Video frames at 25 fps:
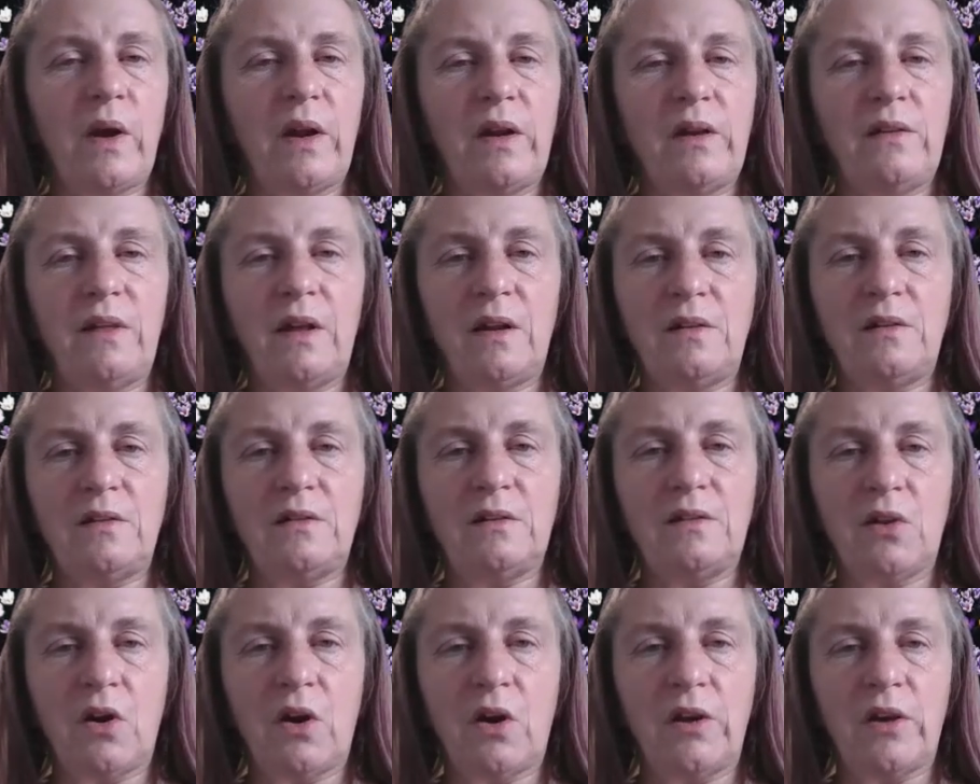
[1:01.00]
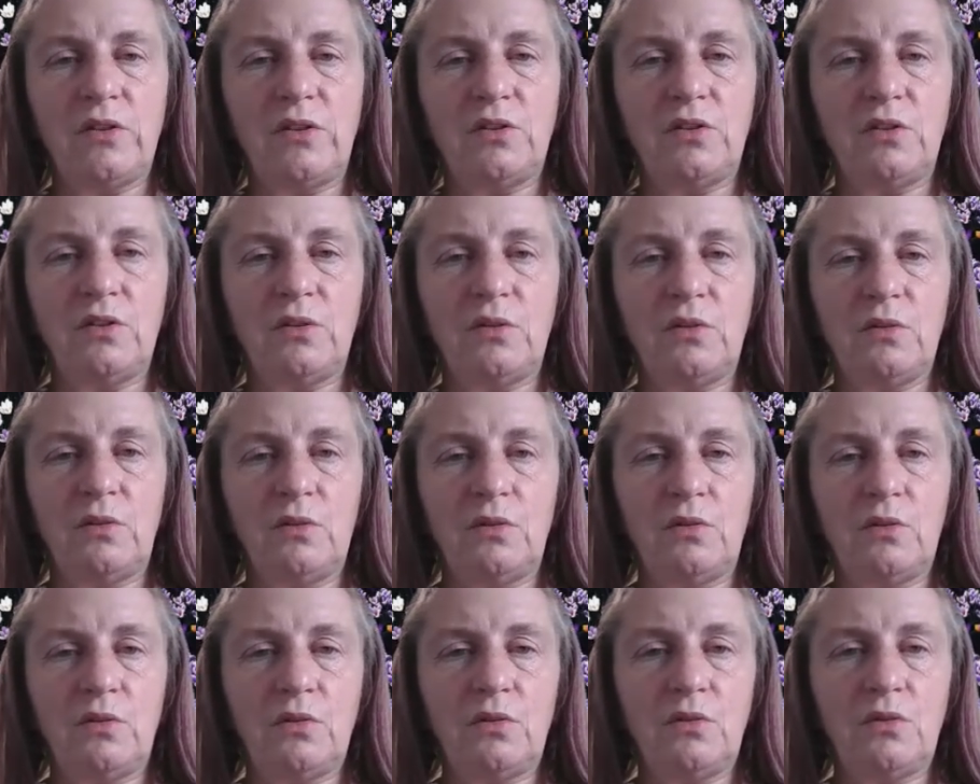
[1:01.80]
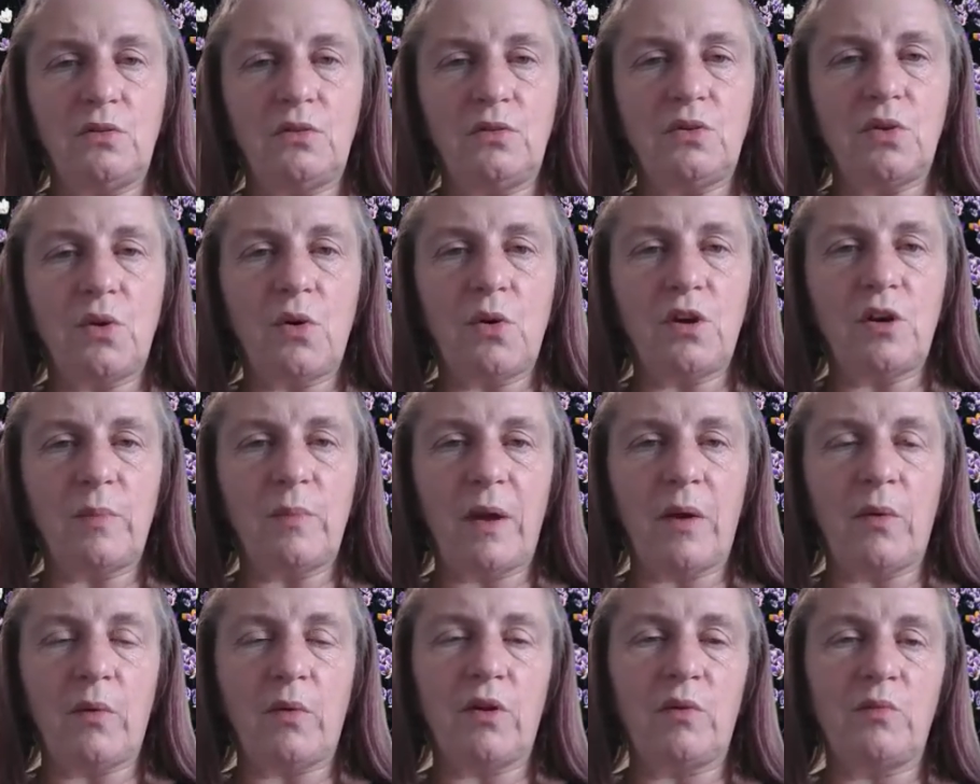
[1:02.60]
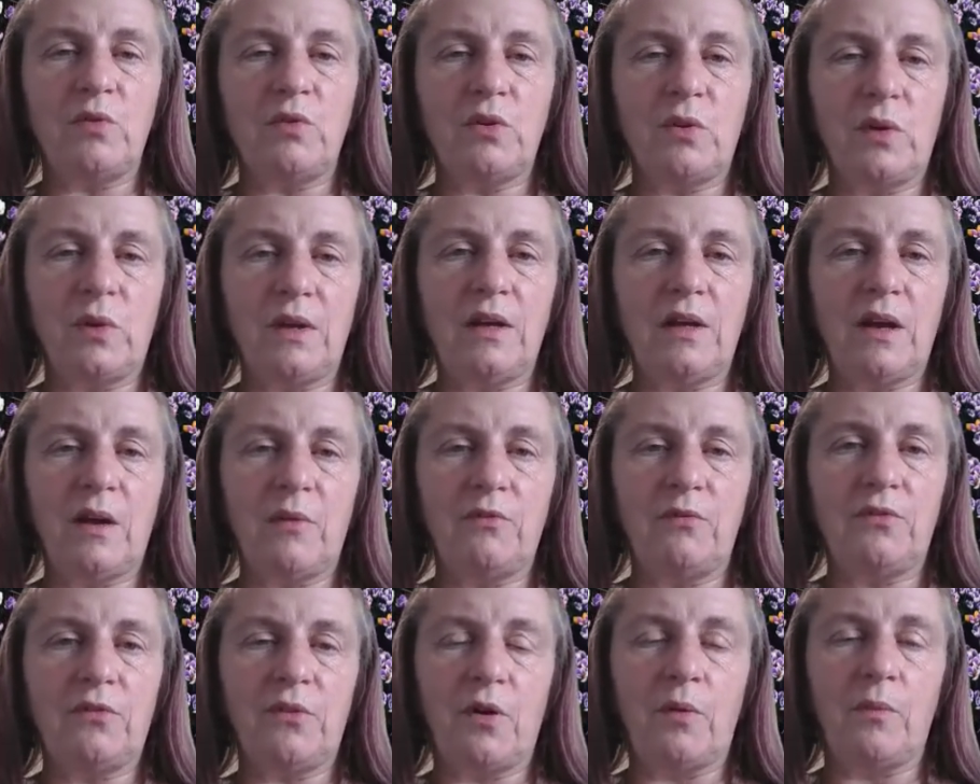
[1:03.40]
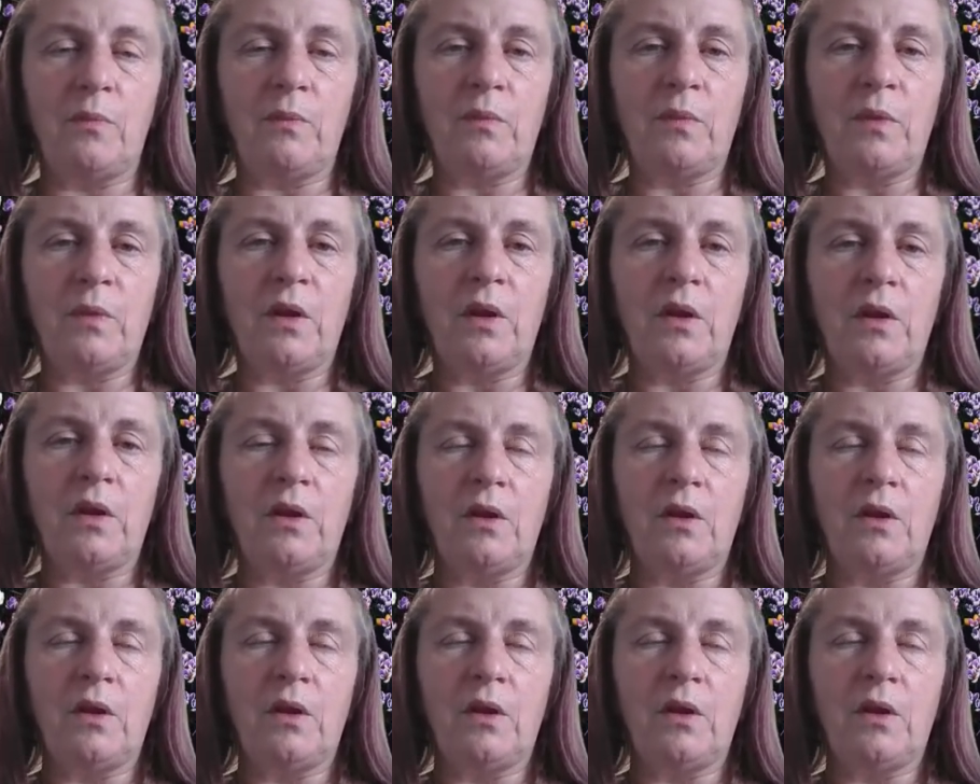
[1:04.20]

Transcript: where did that desire to talk about what I'm doing come from